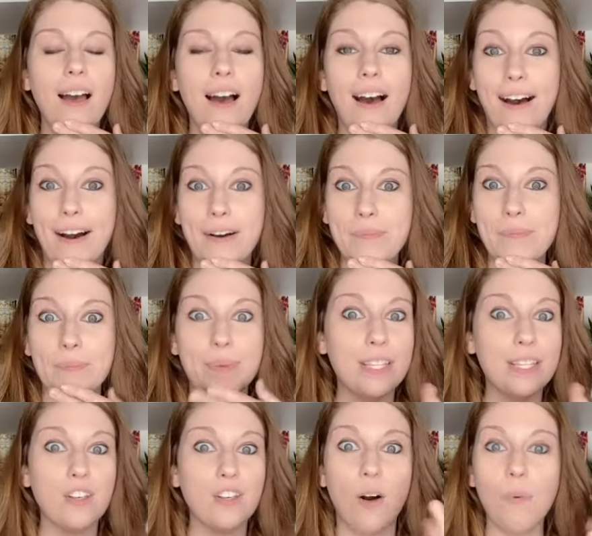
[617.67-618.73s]
um, but
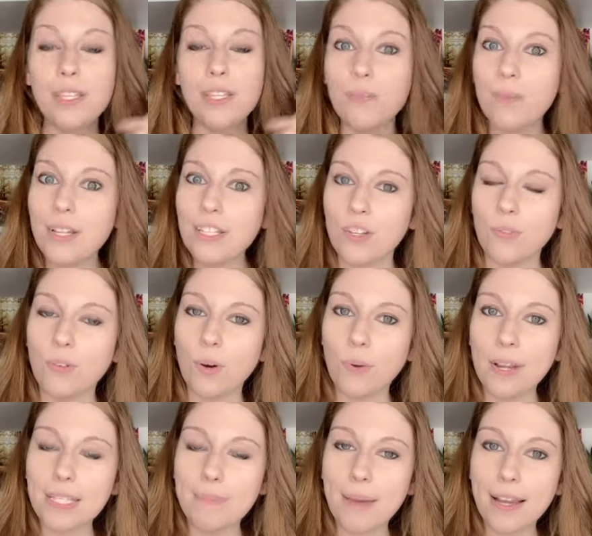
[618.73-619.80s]
it's always the ones you don't
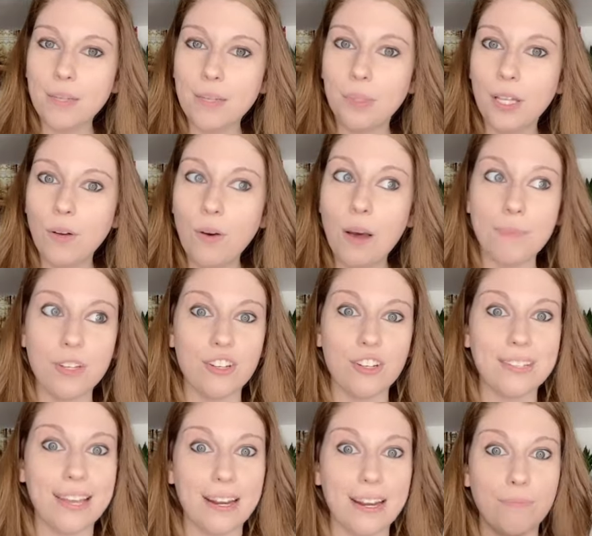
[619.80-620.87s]
expect to blow up that
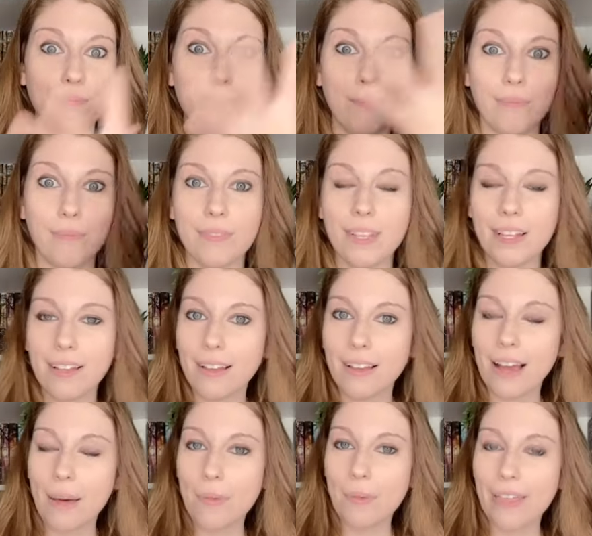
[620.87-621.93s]
just kind of, boom, a
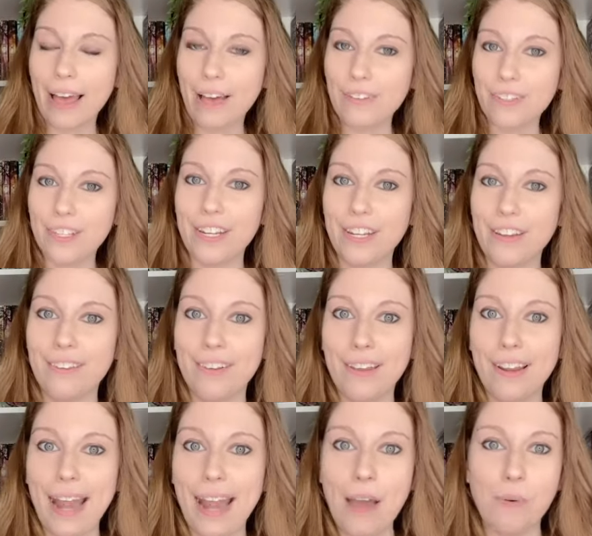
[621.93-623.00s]
couple thousand in,
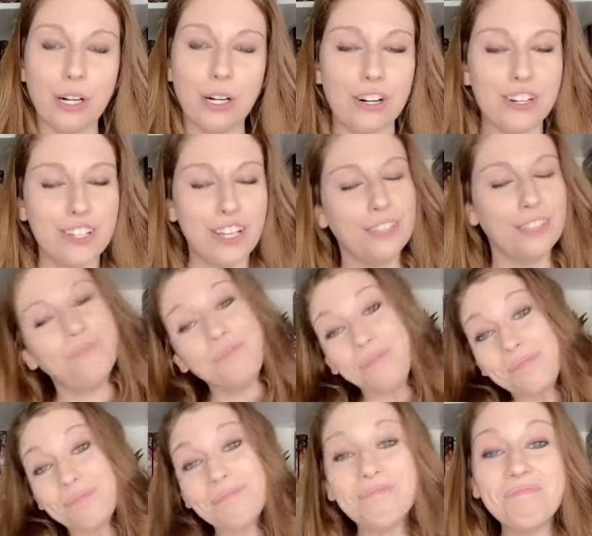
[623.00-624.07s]
in an hour or so.
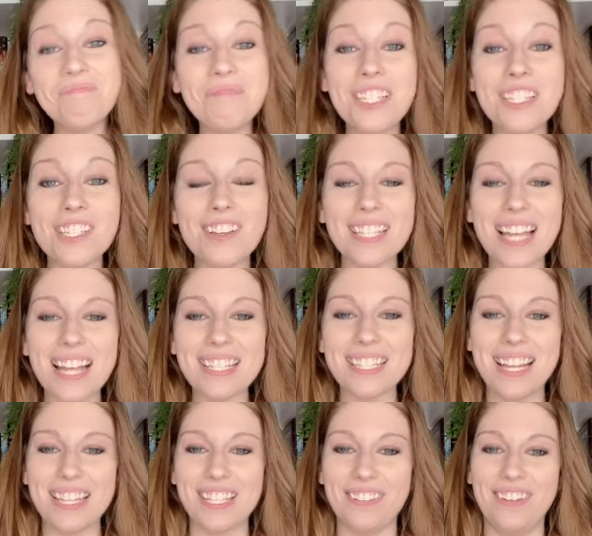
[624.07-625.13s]
So it's lots and
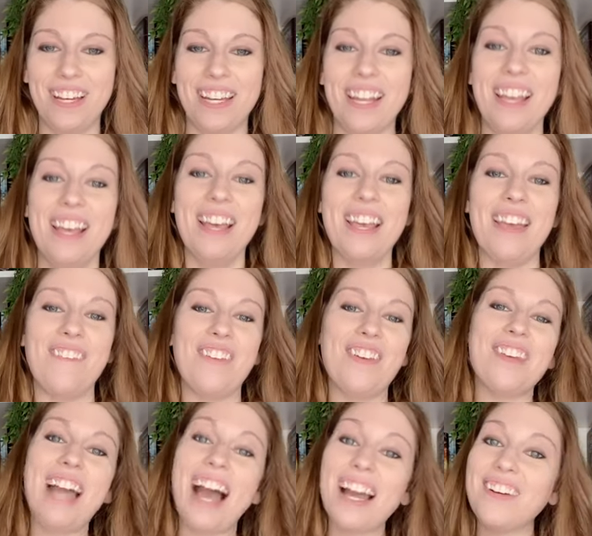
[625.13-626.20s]
lots of fun. If
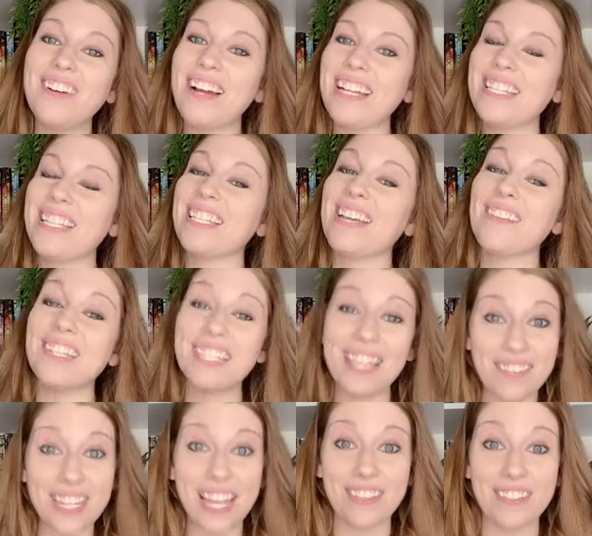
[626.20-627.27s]
you've got questions, I would
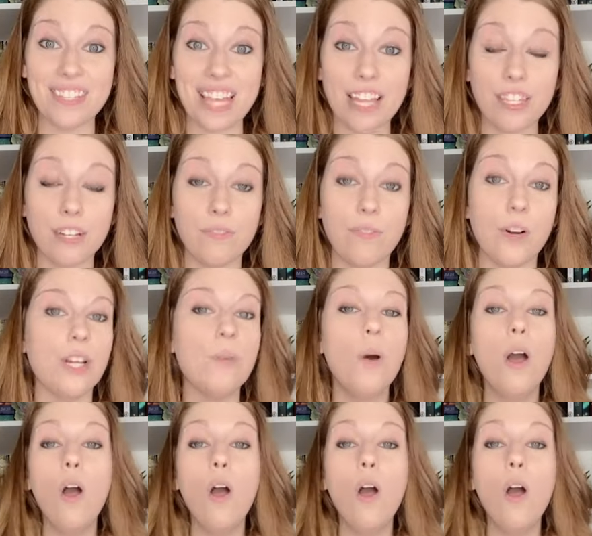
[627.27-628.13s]
love to get those answered for you.